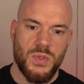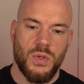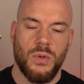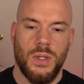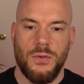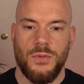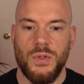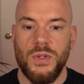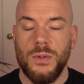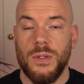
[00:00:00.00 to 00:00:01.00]
So
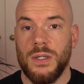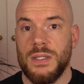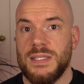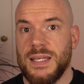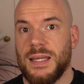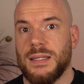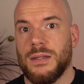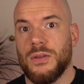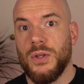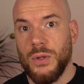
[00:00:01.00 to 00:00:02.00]
if you don't
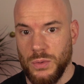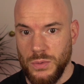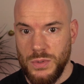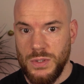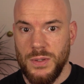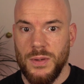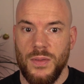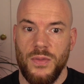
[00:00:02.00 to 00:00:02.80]
understand those,